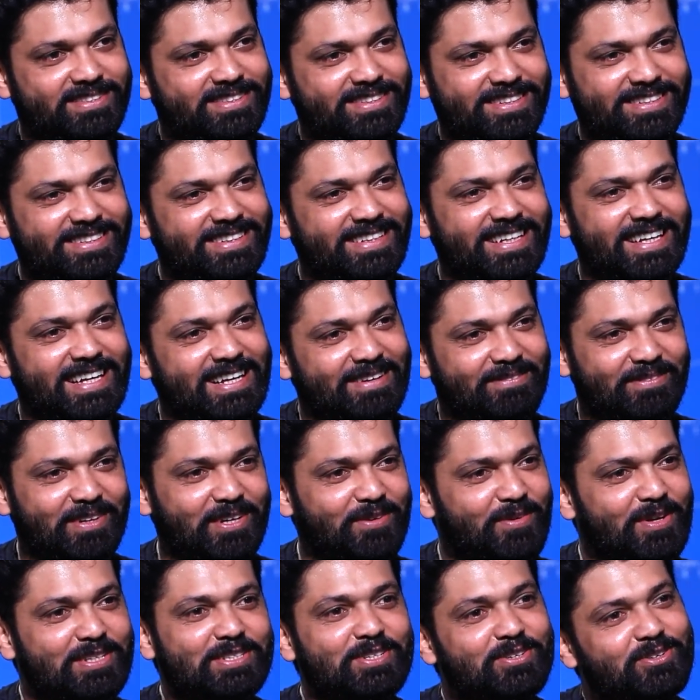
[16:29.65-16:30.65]

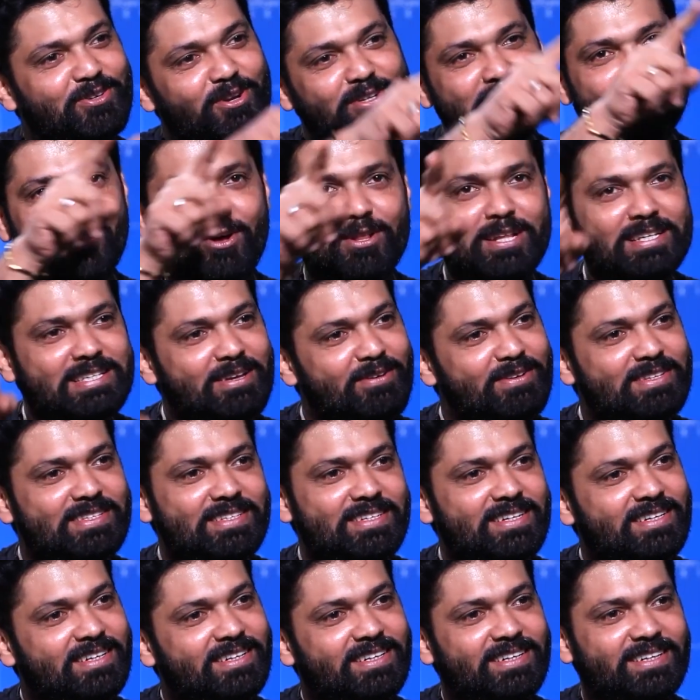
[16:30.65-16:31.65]
Because once you cross all the seven
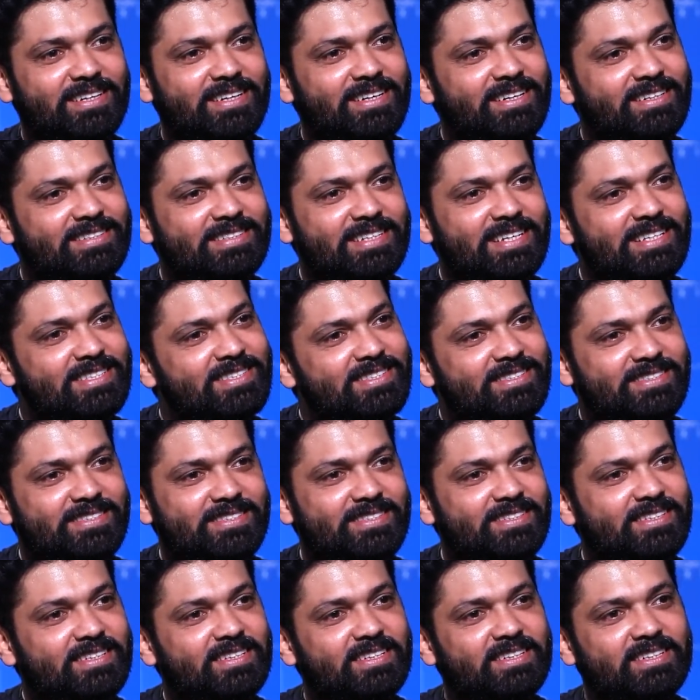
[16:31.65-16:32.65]
seas,
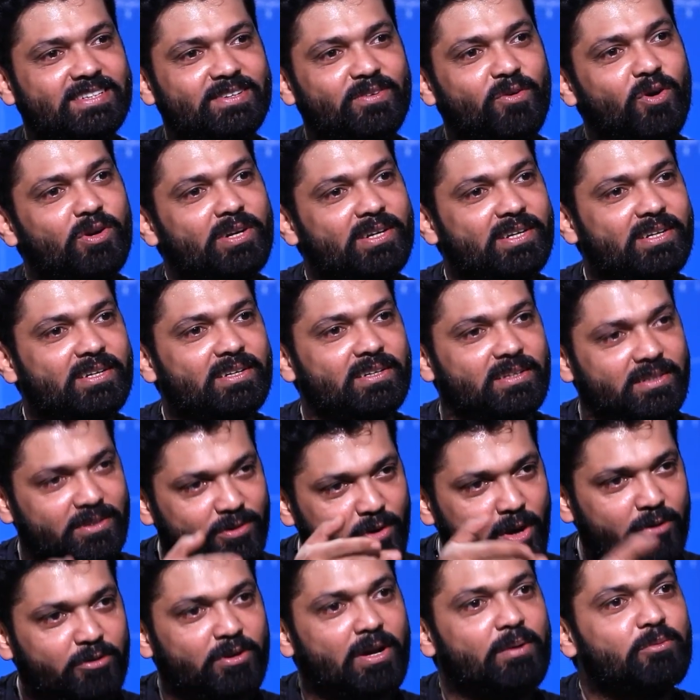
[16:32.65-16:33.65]
what you
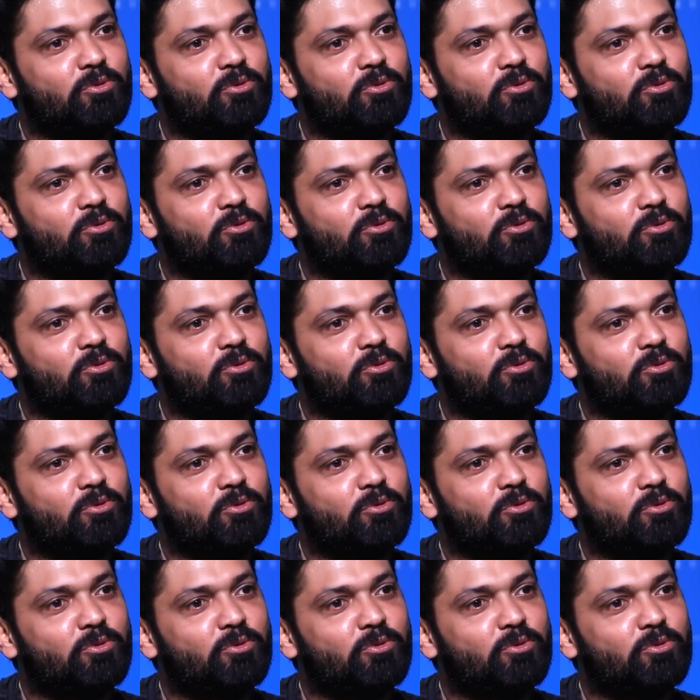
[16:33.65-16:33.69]
have to come to